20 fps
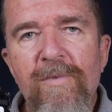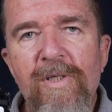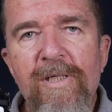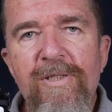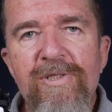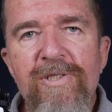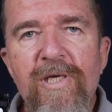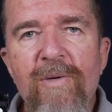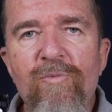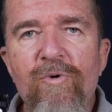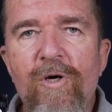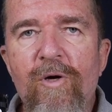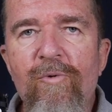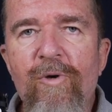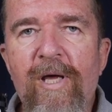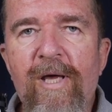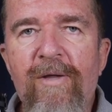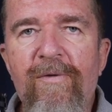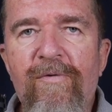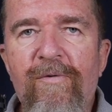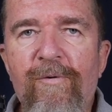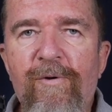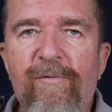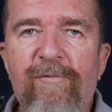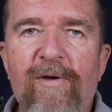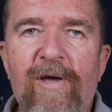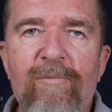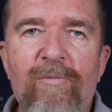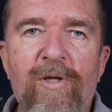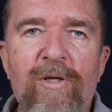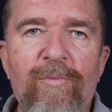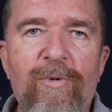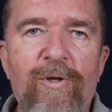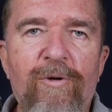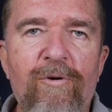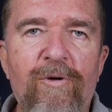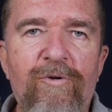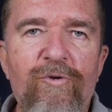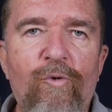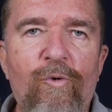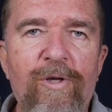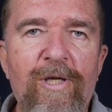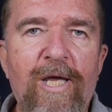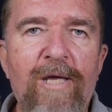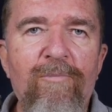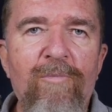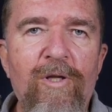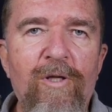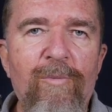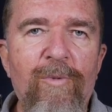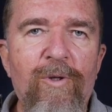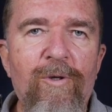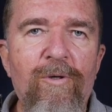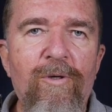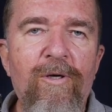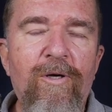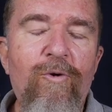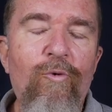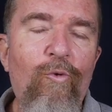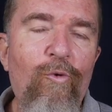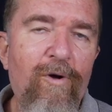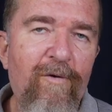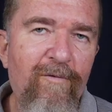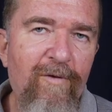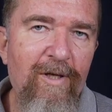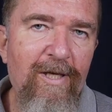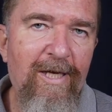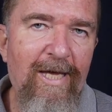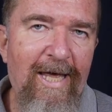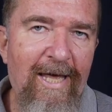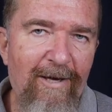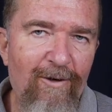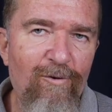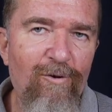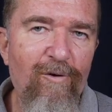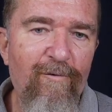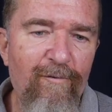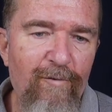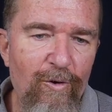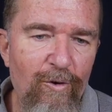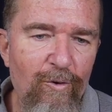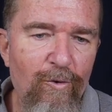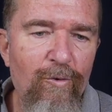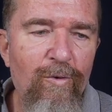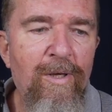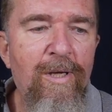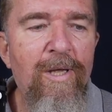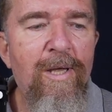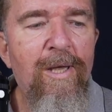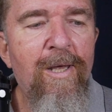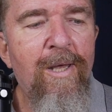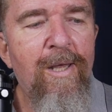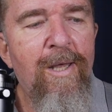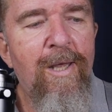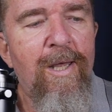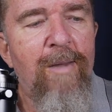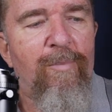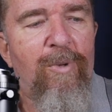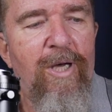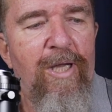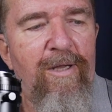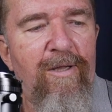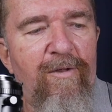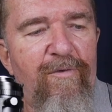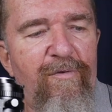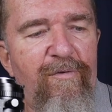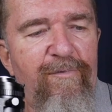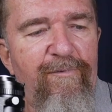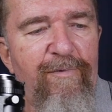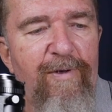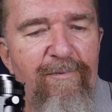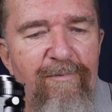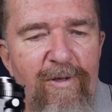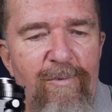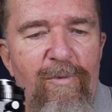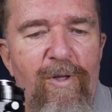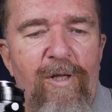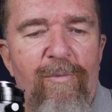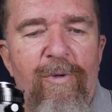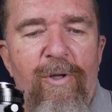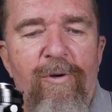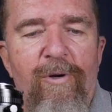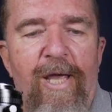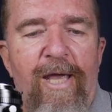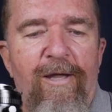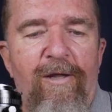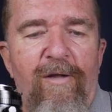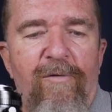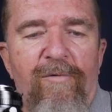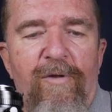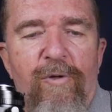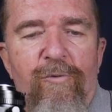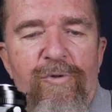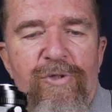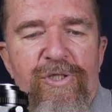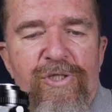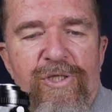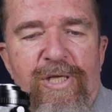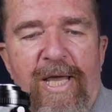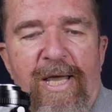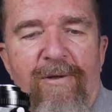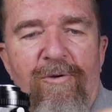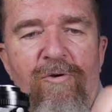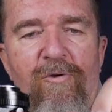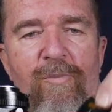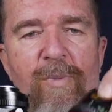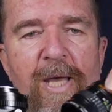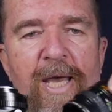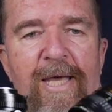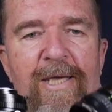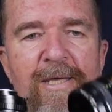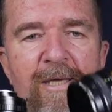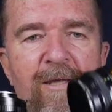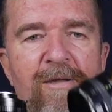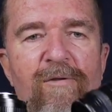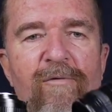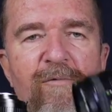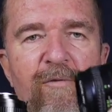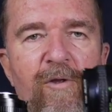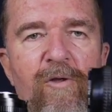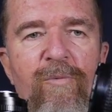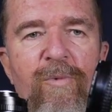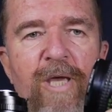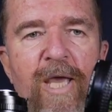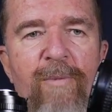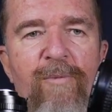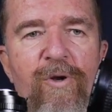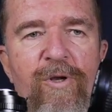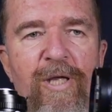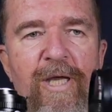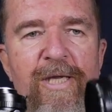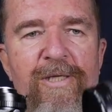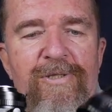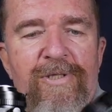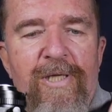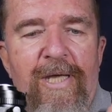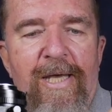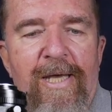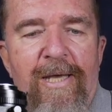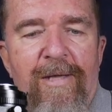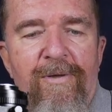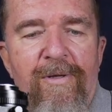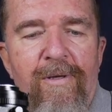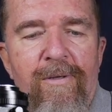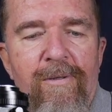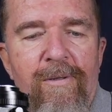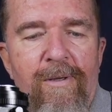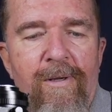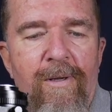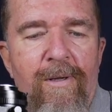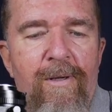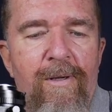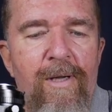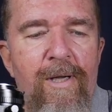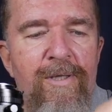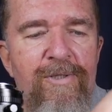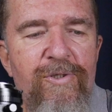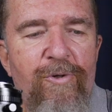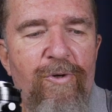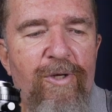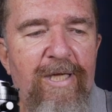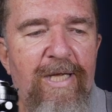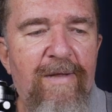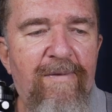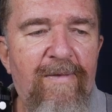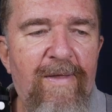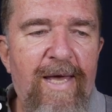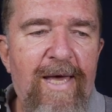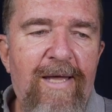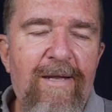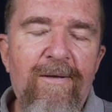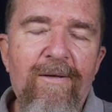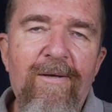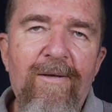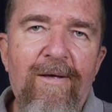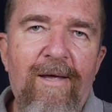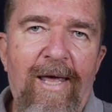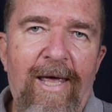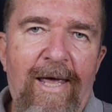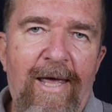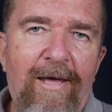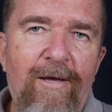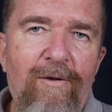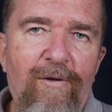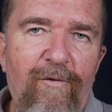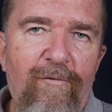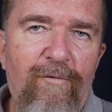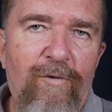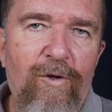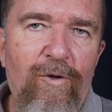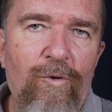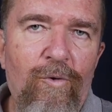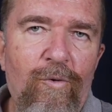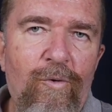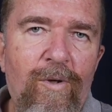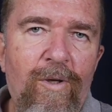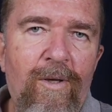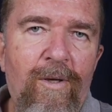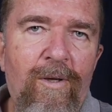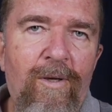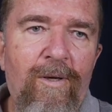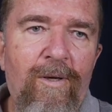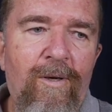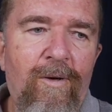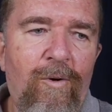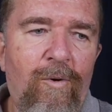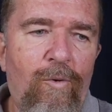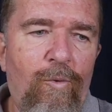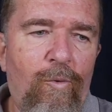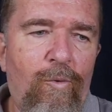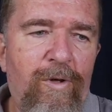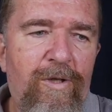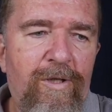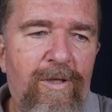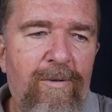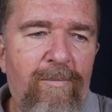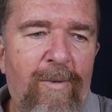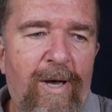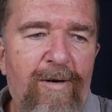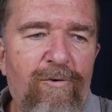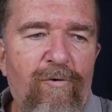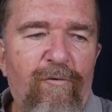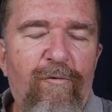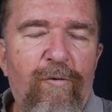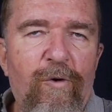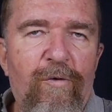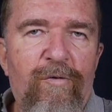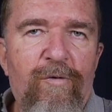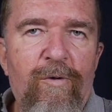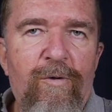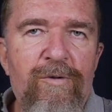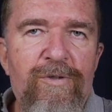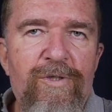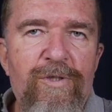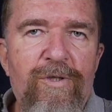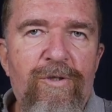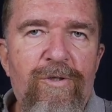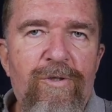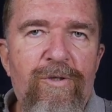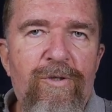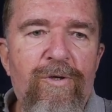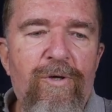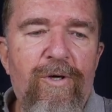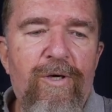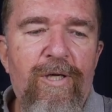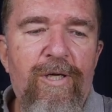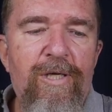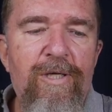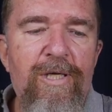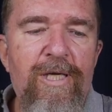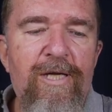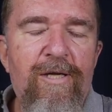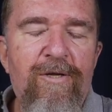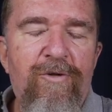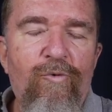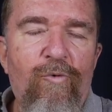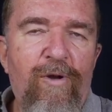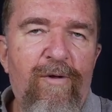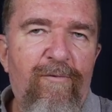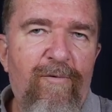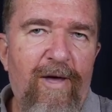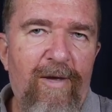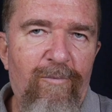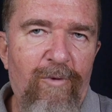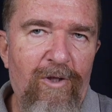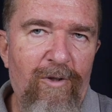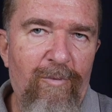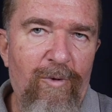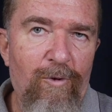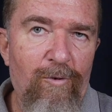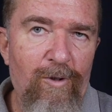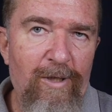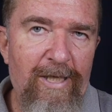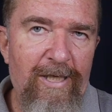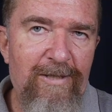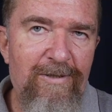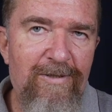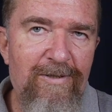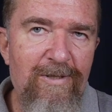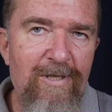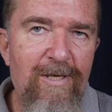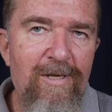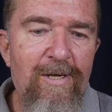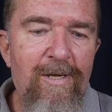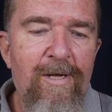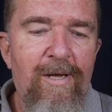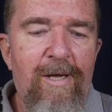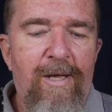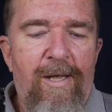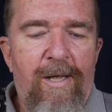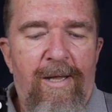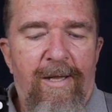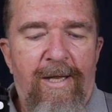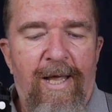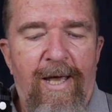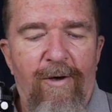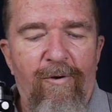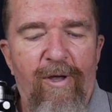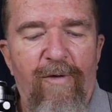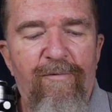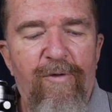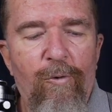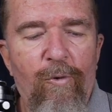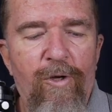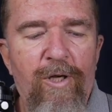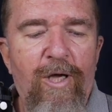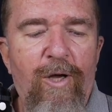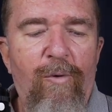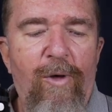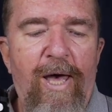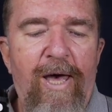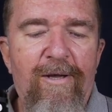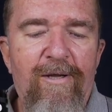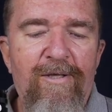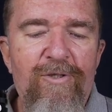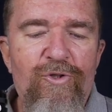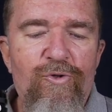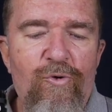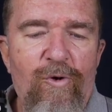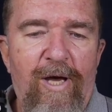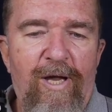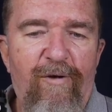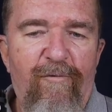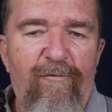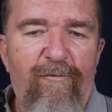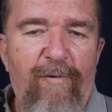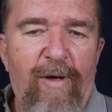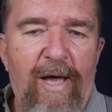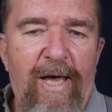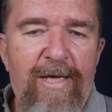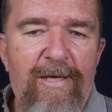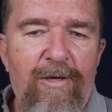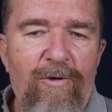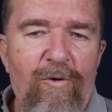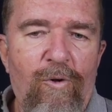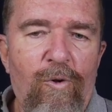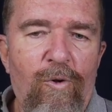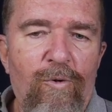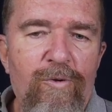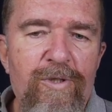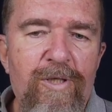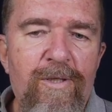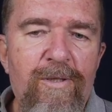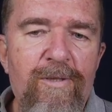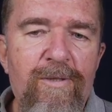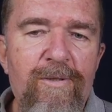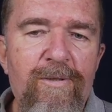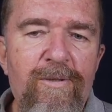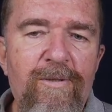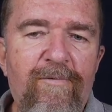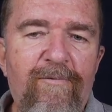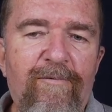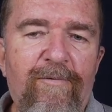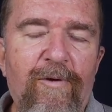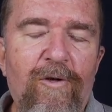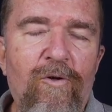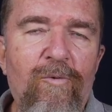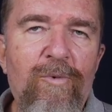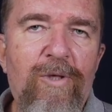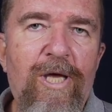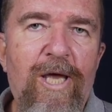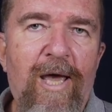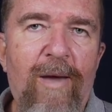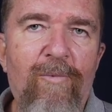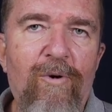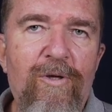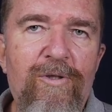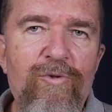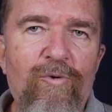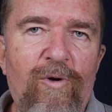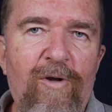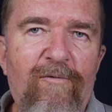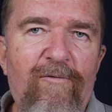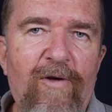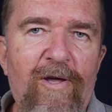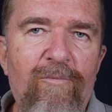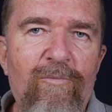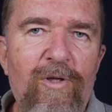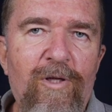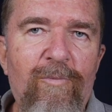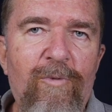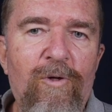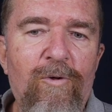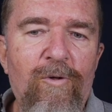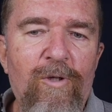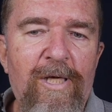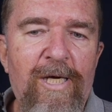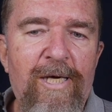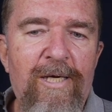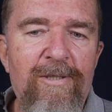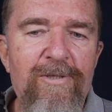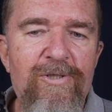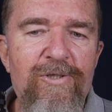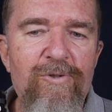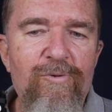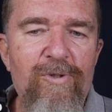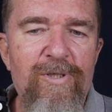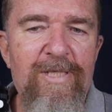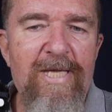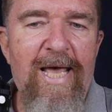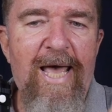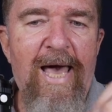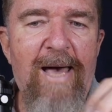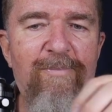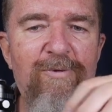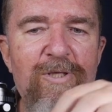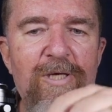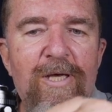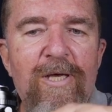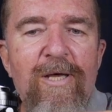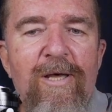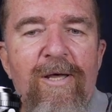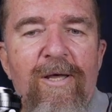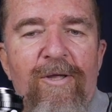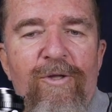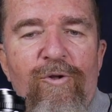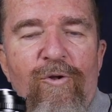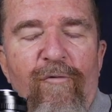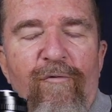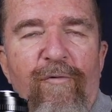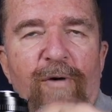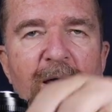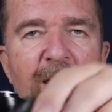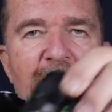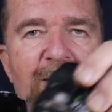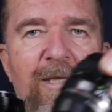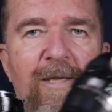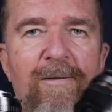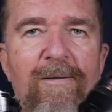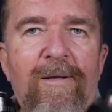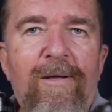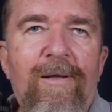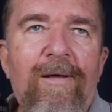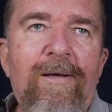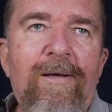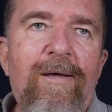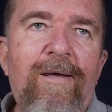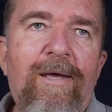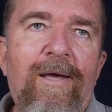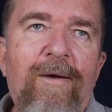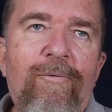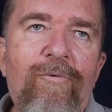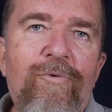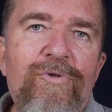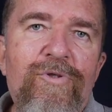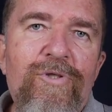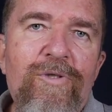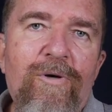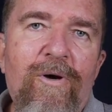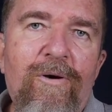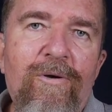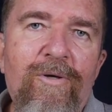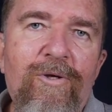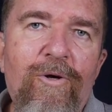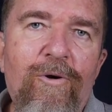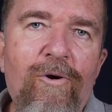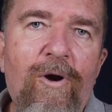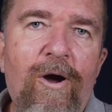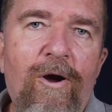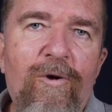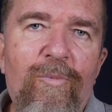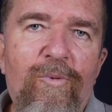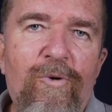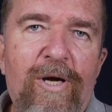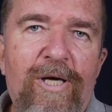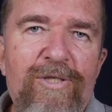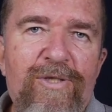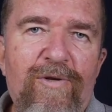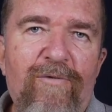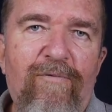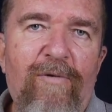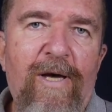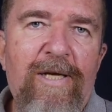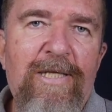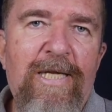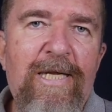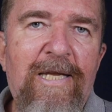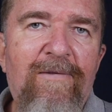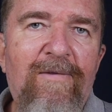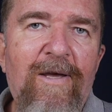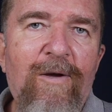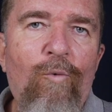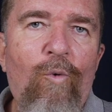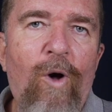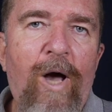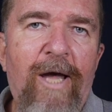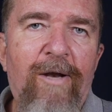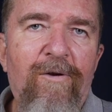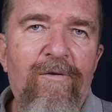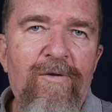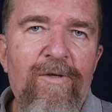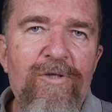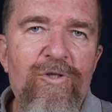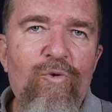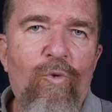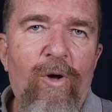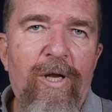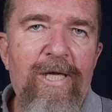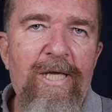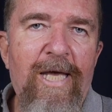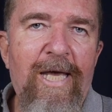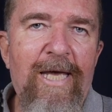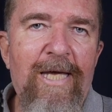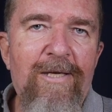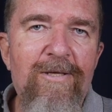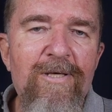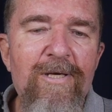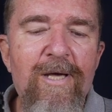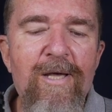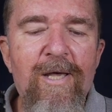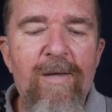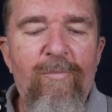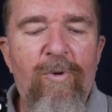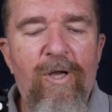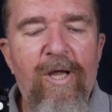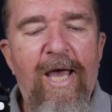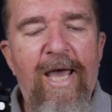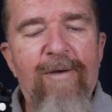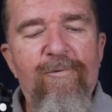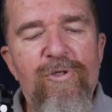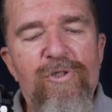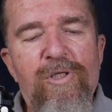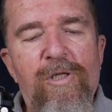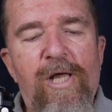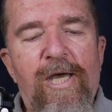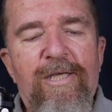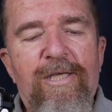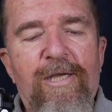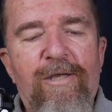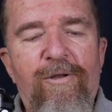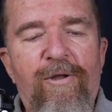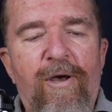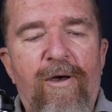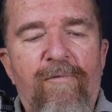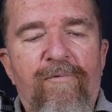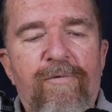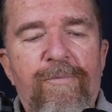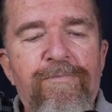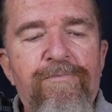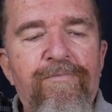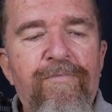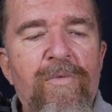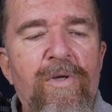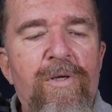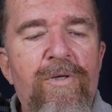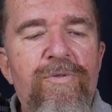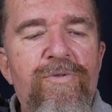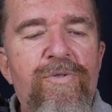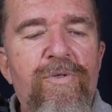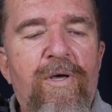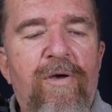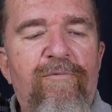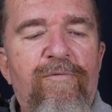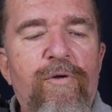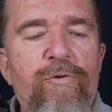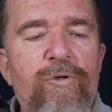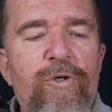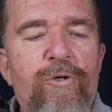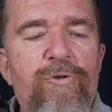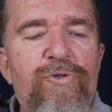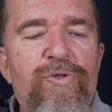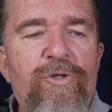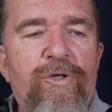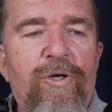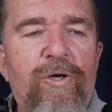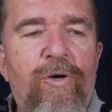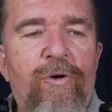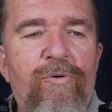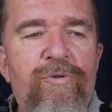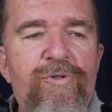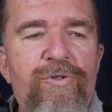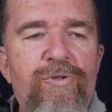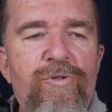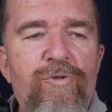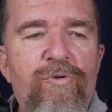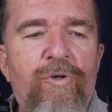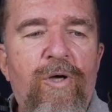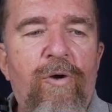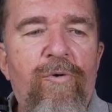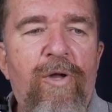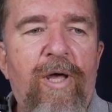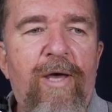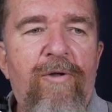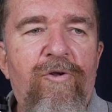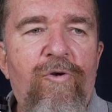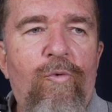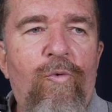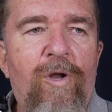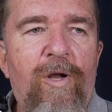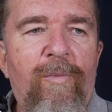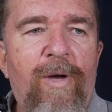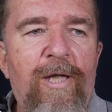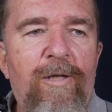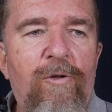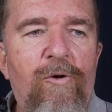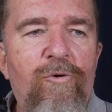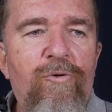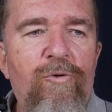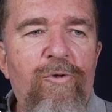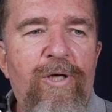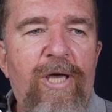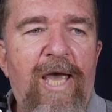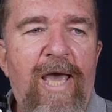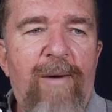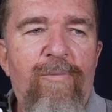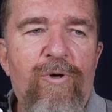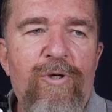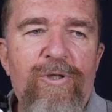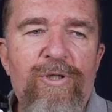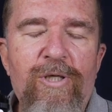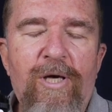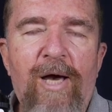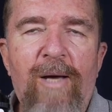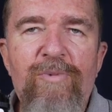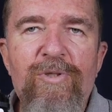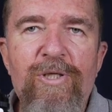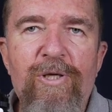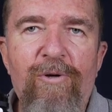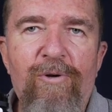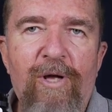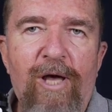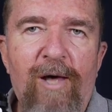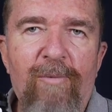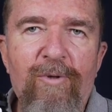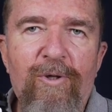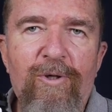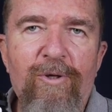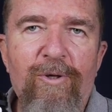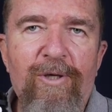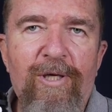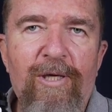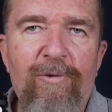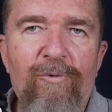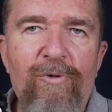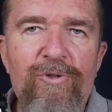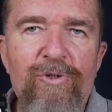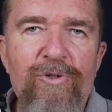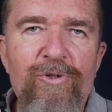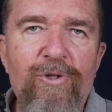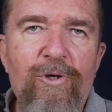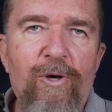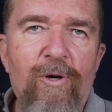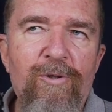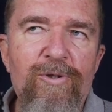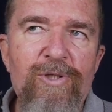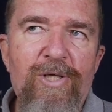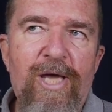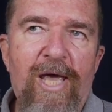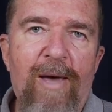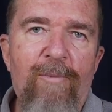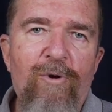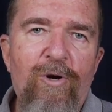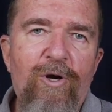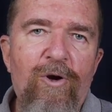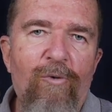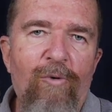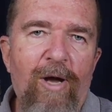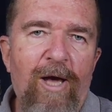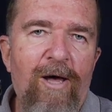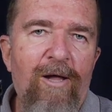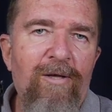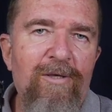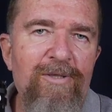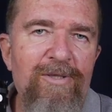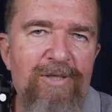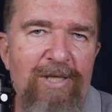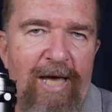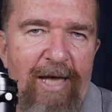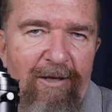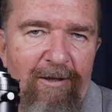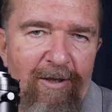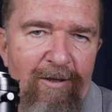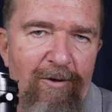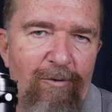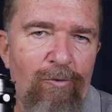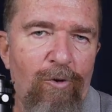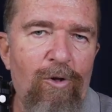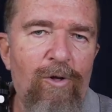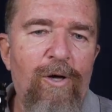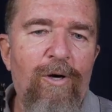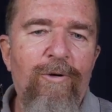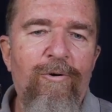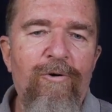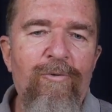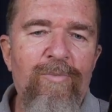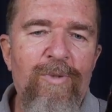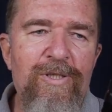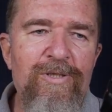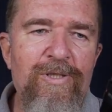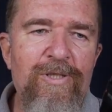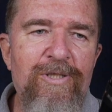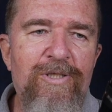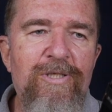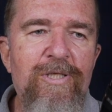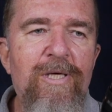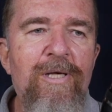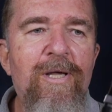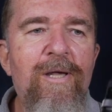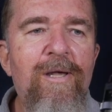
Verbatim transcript: it's somewhere around 35 millimeter or 28 millimeter equivalent angle of view. But a 50 millimeter angle of view was standard back in the film camera days. And uh, so to get that angle of view uh, with a micro four thirds, you're going to need a 25 millimeter lens. Now, if you want to go out and try to find an old film camera 25 millimeter lens to adapt, you'll find that it was you're hard pressed to find anything wider than 28. But I was lucky enough a few years ago to go down to one of my local camera shops here in Albuquerque, which is Kurt's Camera Corral, and sadly they're no longer in business.